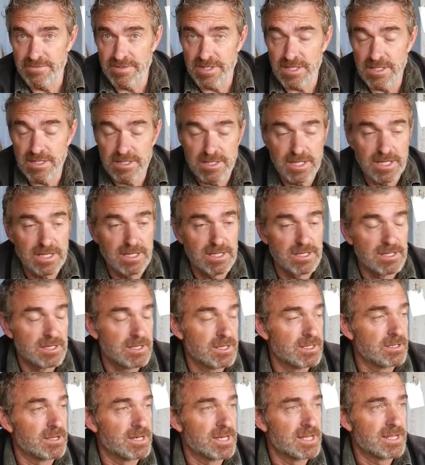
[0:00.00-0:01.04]
cylinder
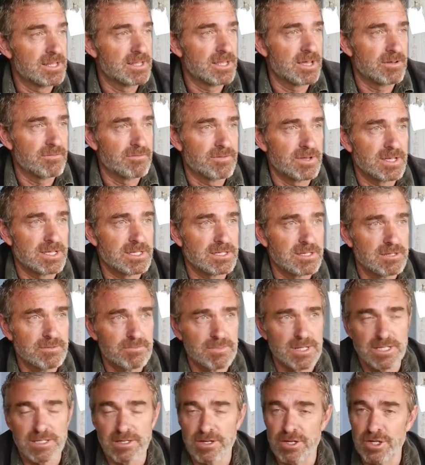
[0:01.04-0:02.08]
and I needed that fixed.
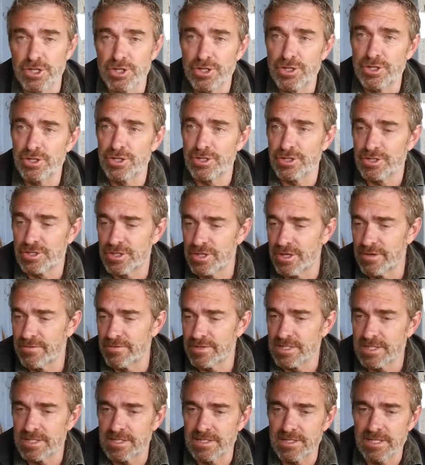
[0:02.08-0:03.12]
Plus I got a tune and
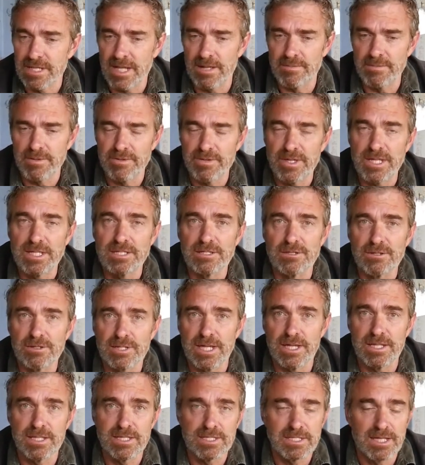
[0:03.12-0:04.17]
service and a couple of things looked
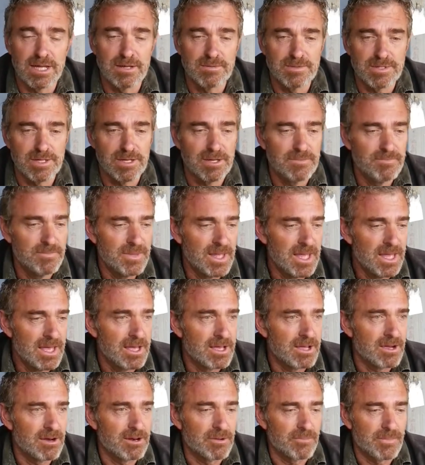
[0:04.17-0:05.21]
at the same time.
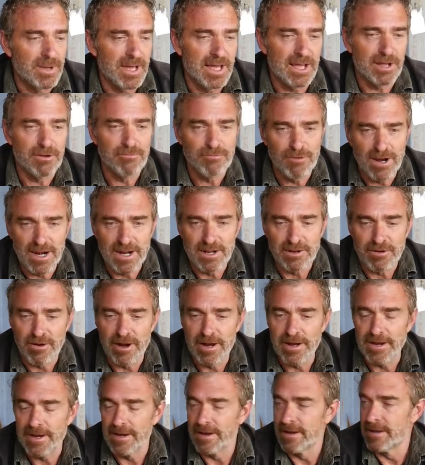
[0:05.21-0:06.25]
Got it back, running
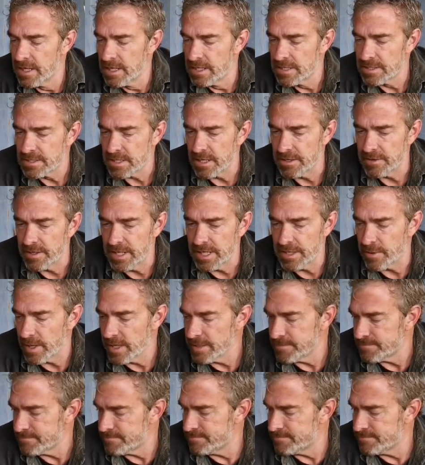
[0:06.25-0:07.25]
great. So anyway,